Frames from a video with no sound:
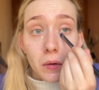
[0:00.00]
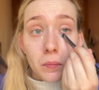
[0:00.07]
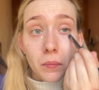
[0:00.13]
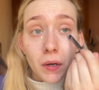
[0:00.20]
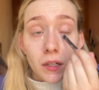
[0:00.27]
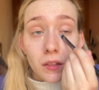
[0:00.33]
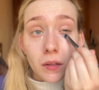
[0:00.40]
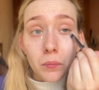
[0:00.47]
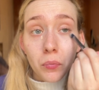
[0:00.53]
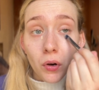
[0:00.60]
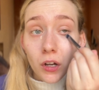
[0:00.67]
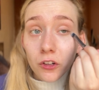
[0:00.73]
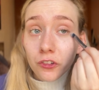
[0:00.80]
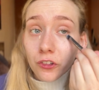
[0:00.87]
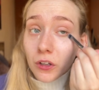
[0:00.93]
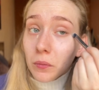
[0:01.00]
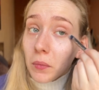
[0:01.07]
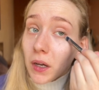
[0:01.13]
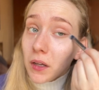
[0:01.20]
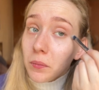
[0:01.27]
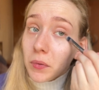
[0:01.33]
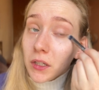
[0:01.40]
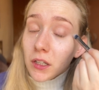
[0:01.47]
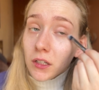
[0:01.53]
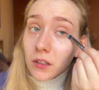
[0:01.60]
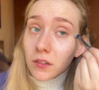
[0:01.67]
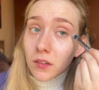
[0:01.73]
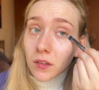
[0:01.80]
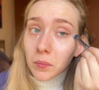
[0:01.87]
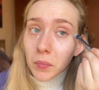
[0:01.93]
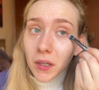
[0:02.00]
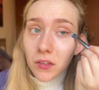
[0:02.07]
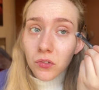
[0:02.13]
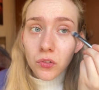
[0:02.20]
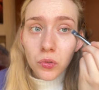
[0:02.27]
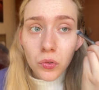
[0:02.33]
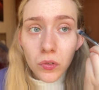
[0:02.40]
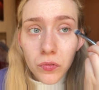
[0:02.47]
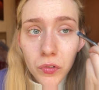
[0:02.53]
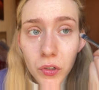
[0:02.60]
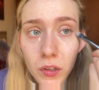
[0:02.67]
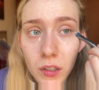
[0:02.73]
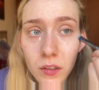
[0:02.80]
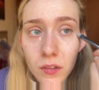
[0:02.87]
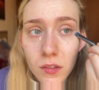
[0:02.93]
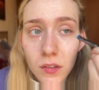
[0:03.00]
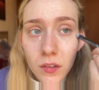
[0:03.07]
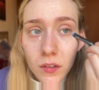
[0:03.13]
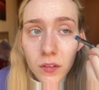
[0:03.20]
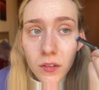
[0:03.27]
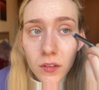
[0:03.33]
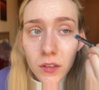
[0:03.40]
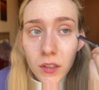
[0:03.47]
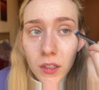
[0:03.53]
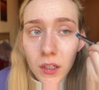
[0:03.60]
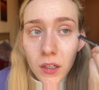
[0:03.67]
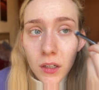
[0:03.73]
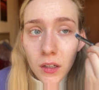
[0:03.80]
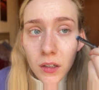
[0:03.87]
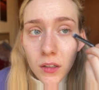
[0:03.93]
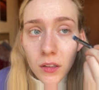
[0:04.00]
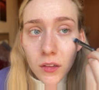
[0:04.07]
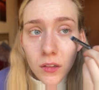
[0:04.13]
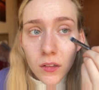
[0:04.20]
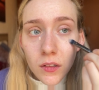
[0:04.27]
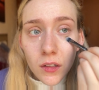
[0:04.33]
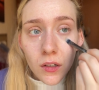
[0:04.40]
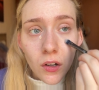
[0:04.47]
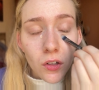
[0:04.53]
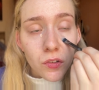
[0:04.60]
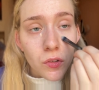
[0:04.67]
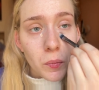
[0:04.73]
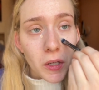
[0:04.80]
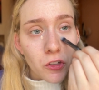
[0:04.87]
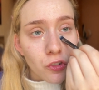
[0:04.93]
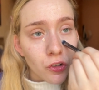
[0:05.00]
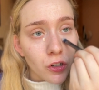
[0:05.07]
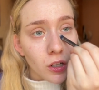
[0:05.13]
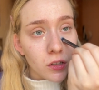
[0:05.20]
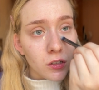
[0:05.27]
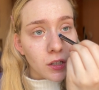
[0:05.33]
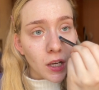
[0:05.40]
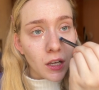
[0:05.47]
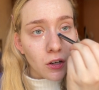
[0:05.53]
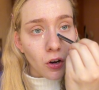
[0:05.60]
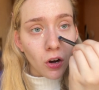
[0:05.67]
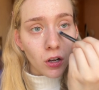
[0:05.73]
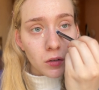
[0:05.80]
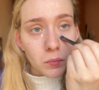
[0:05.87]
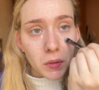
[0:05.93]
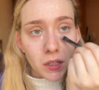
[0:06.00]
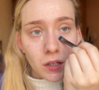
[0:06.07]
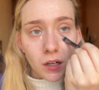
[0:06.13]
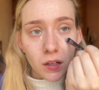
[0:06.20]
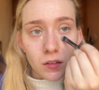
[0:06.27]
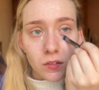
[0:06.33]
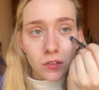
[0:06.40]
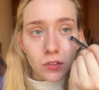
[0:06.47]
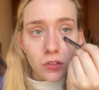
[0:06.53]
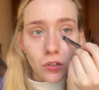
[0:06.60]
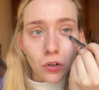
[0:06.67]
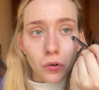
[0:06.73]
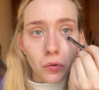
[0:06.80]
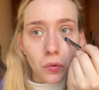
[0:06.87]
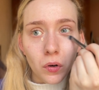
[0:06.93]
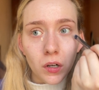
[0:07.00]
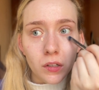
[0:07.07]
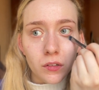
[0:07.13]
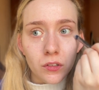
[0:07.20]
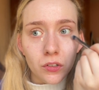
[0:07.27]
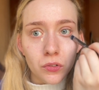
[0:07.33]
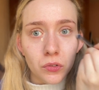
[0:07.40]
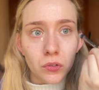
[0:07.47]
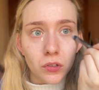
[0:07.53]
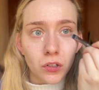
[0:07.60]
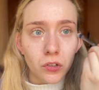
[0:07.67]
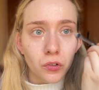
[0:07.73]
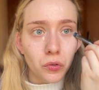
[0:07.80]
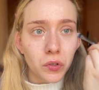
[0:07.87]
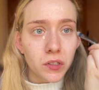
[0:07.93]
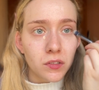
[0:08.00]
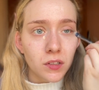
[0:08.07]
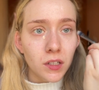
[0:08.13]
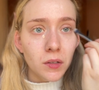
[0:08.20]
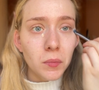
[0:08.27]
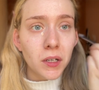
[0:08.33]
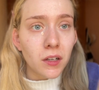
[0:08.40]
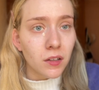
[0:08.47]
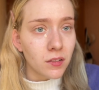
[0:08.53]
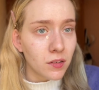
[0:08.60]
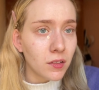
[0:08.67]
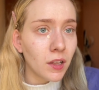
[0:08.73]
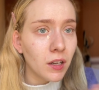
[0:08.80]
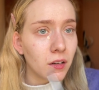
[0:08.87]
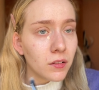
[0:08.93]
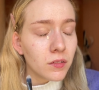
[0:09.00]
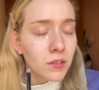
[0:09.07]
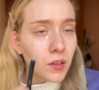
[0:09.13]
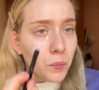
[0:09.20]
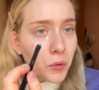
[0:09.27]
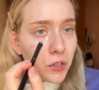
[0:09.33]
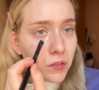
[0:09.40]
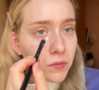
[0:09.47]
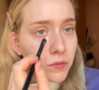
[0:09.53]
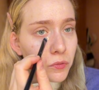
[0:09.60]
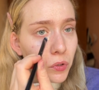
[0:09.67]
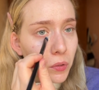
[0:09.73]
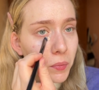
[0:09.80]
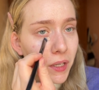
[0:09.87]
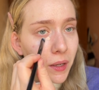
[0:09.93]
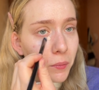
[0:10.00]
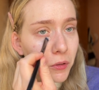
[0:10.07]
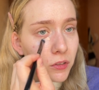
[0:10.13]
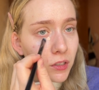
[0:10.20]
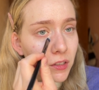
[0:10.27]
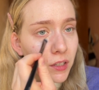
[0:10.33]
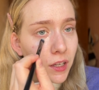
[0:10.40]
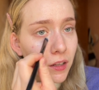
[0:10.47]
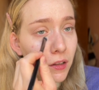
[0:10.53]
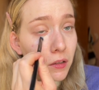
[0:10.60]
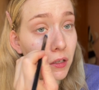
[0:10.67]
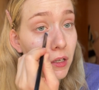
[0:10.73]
But the brush, in my opinion, is the best tool for this. Also make sure not to cake on, because you don't want to look creasy, because then someone will be able to tell.